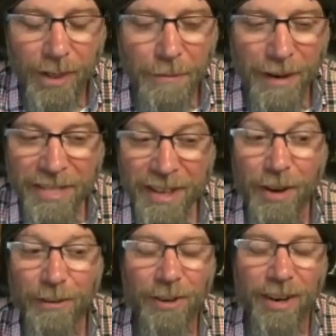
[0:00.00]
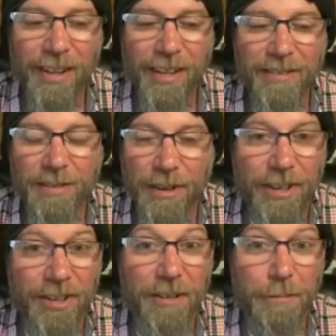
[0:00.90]
but I think overall, it gives a
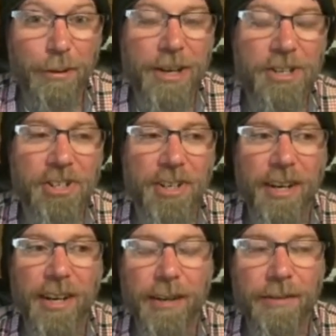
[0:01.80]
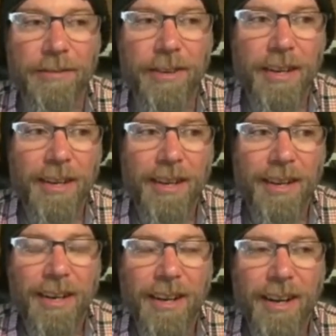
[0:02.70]
very good impression of,
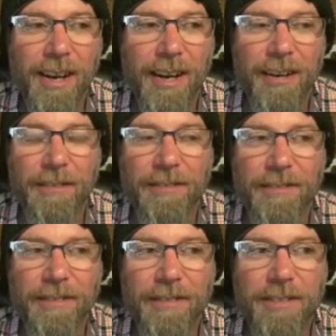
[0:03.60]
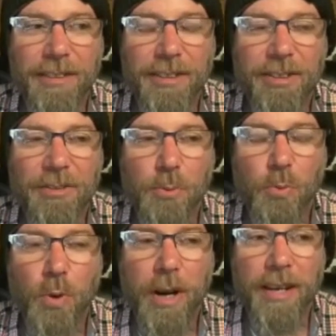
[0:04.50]
of
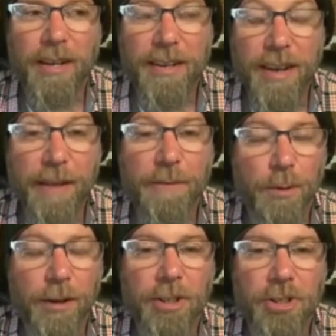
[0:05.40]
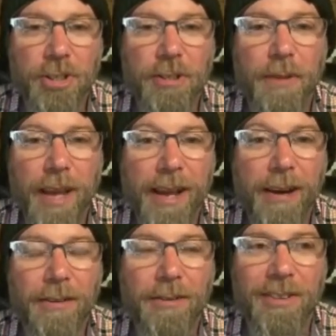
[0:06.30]
what knife work should,
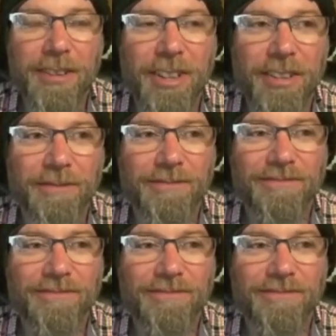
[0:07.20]
how, you know,